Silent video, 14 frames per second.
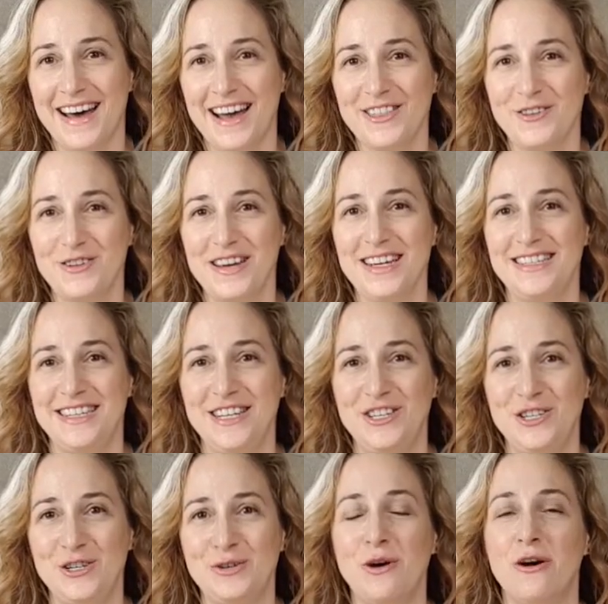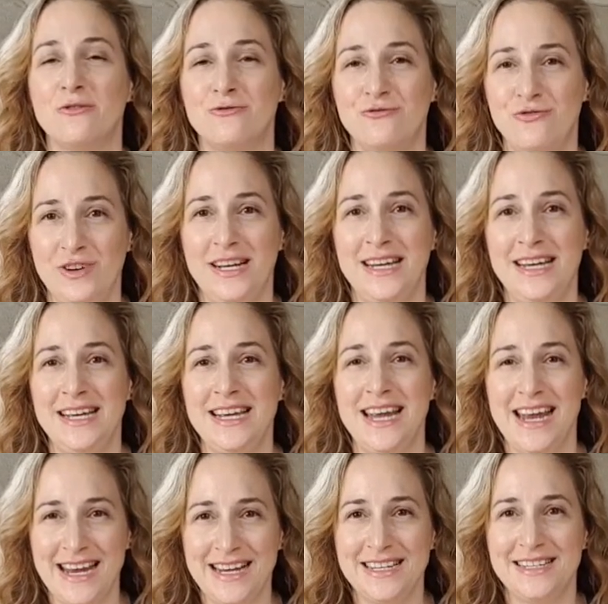I thought I'd teach you a really
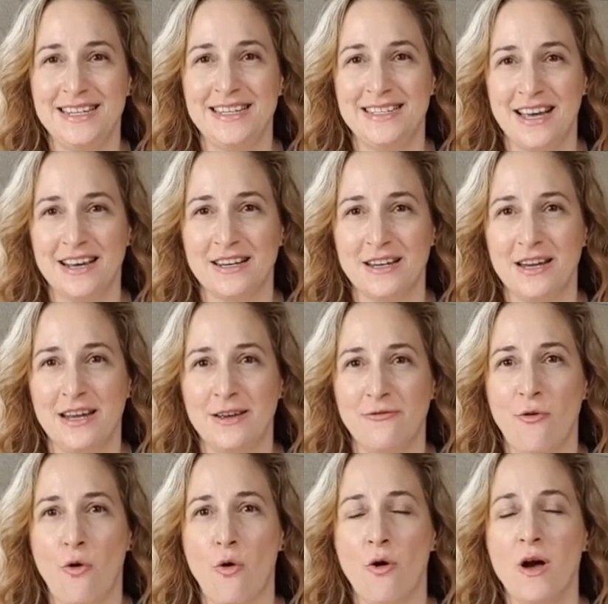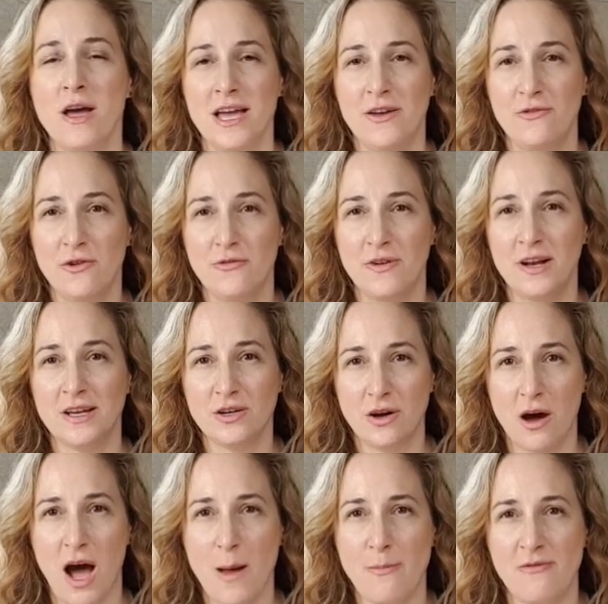easy technique for if you feel like you're
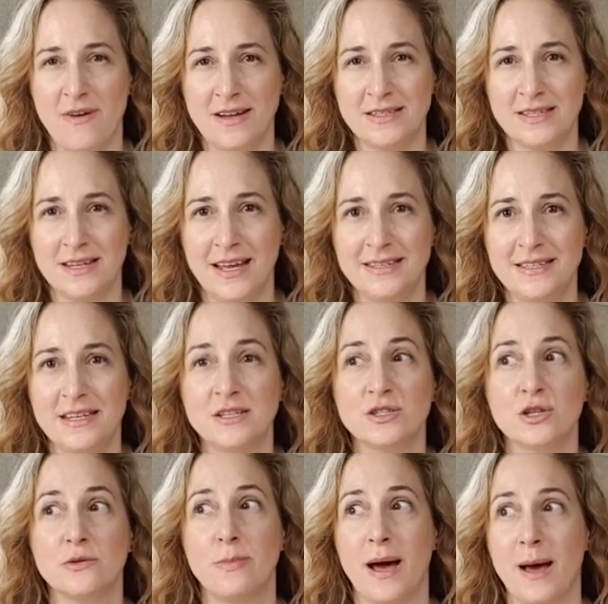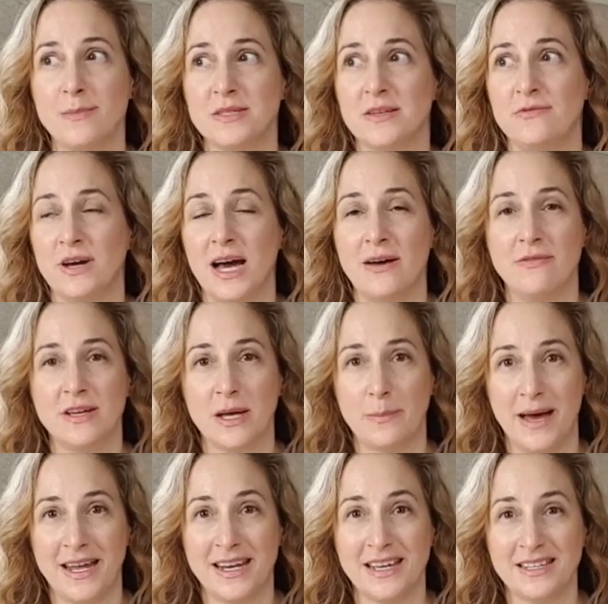hyperventilating, so perhaps if you're having a
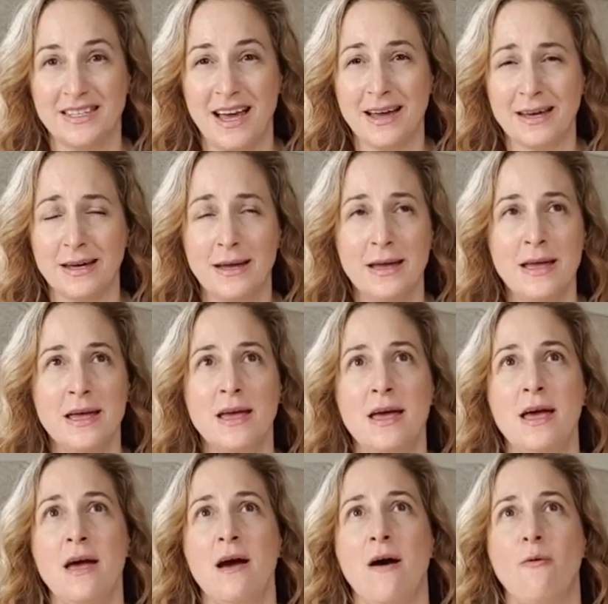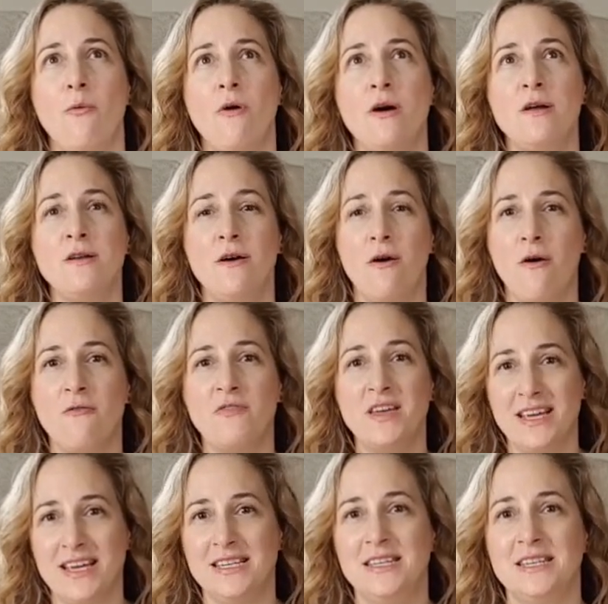panic attack. One of the
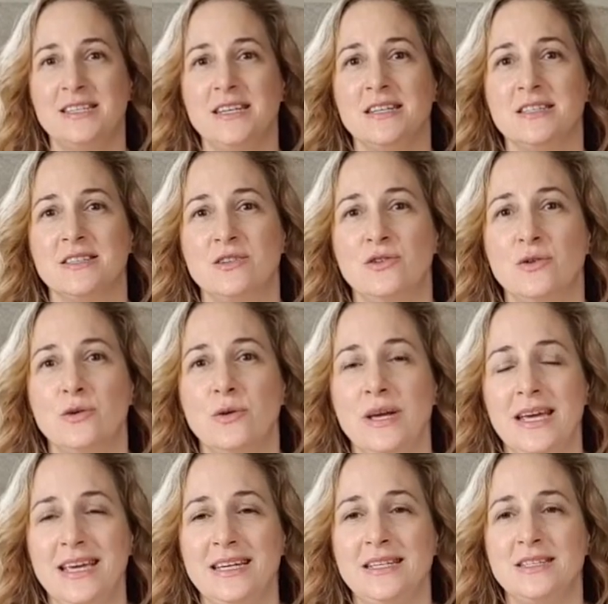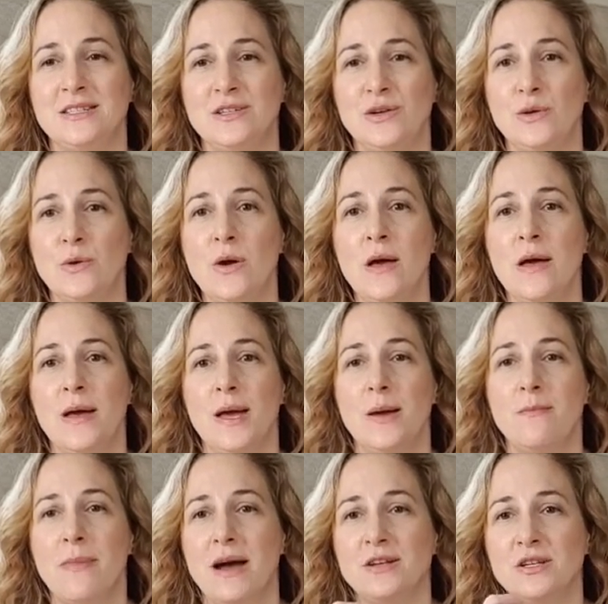easiest things to do is to
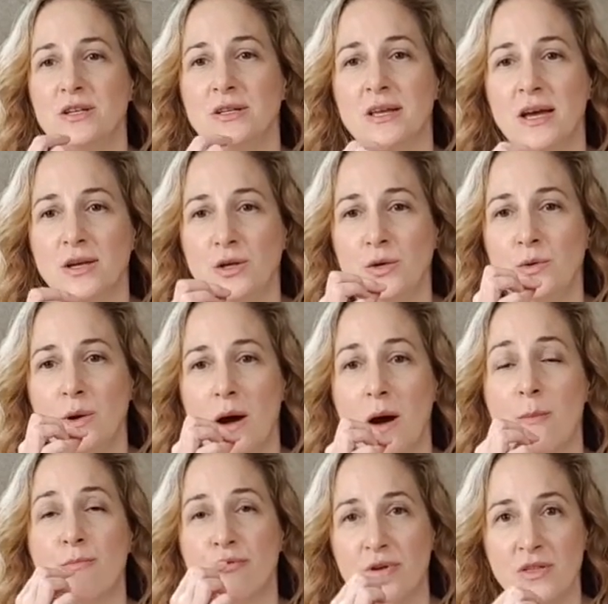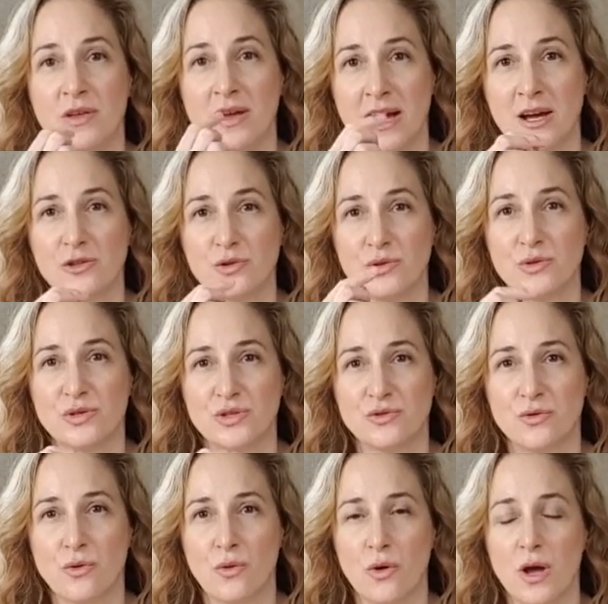imagine that you are breathing out through a
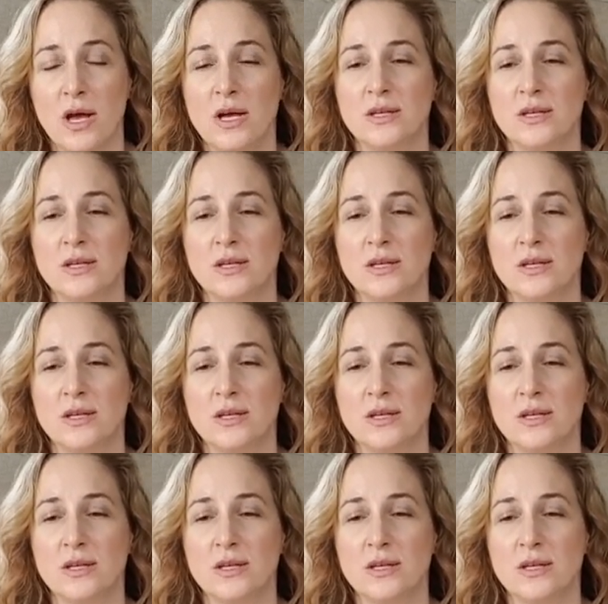straw.